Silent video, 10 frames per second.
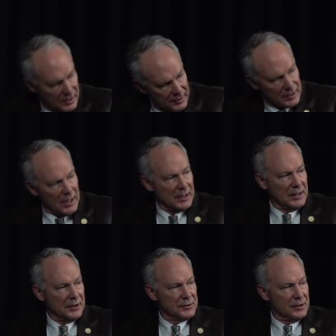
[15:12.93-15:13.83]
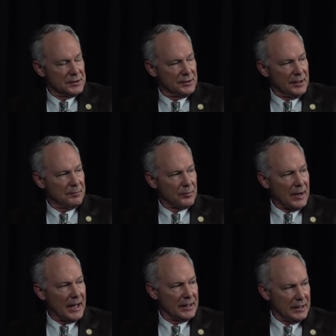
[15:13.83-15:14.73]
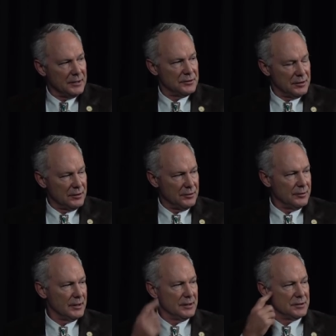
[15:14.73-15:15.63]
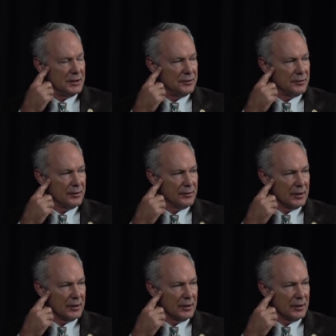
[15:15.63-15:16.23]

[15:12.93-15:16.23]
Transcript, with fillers: the condyle is going to slip right into centric